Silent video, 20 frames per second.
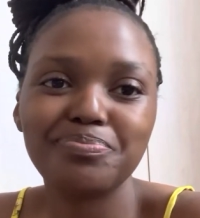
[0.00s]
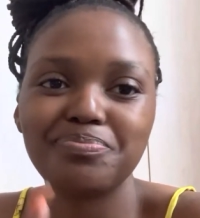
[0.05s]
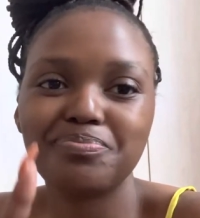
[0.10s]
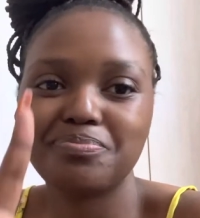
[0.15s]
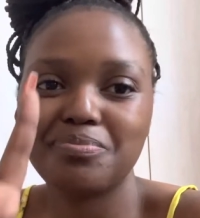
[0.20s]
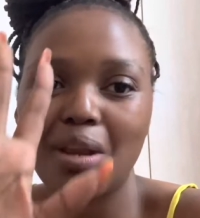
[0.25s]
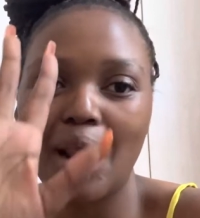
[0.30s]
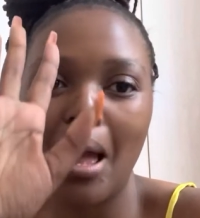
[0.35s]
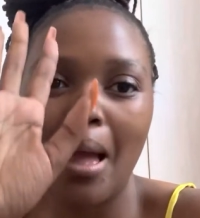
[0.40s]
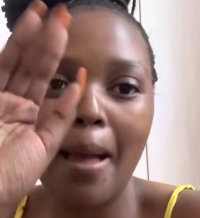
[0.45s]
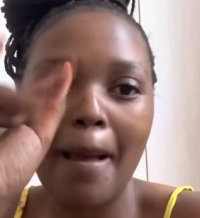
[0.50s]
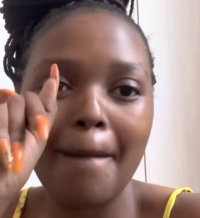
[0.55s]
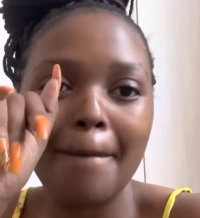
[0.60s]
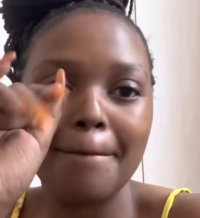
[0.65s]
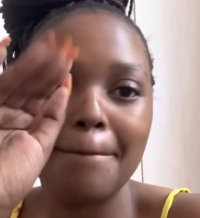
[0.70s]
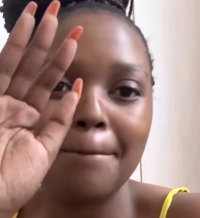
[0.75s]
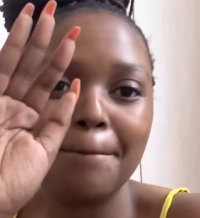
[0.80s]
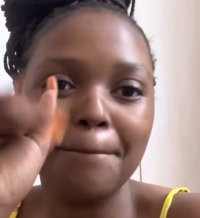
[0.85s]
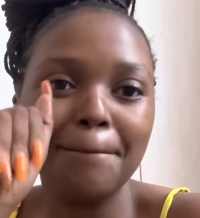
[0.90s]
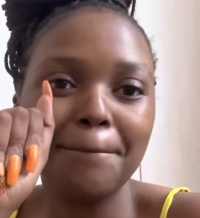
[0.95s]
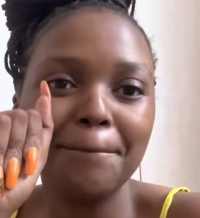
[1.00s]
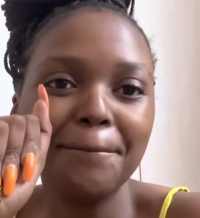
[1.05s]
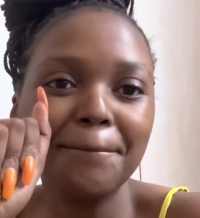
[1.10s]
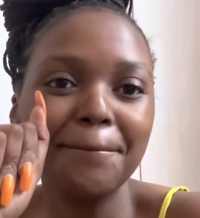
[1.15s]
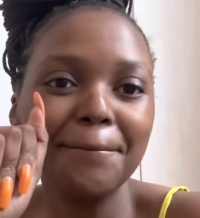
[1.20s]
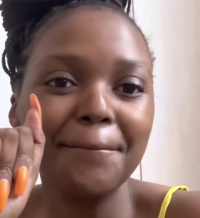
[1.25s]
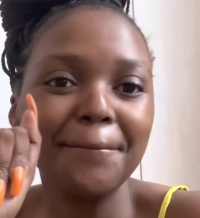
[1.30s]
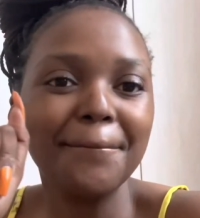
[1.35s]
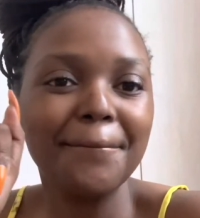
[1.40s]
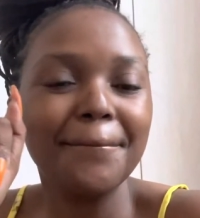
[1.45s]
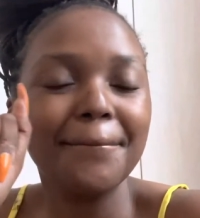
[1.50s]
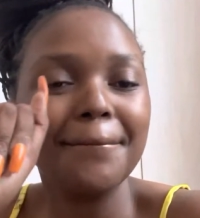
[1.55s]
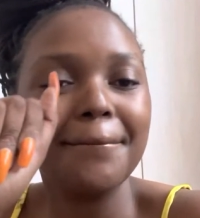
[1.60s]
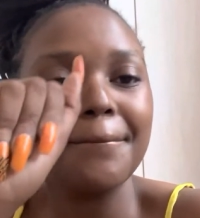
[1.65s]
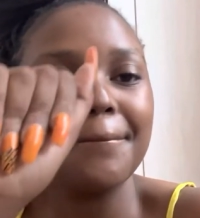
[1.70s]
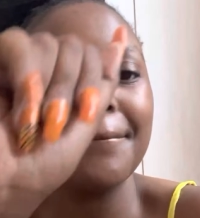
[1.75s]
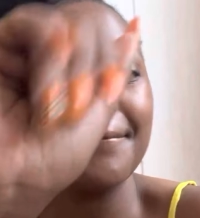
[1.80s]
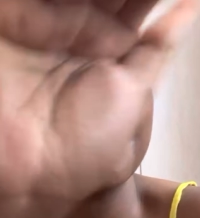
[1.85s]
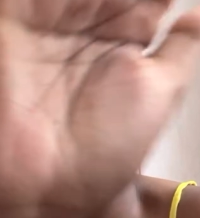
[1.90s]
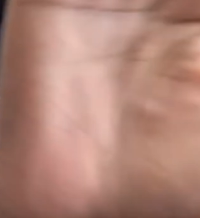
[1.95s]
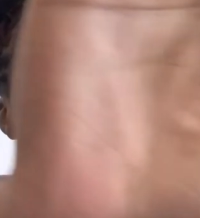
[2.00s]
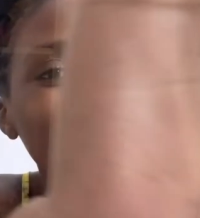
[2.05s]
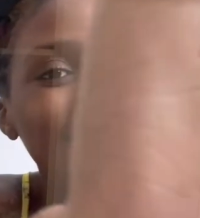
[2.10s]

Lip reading: Nobody speaks.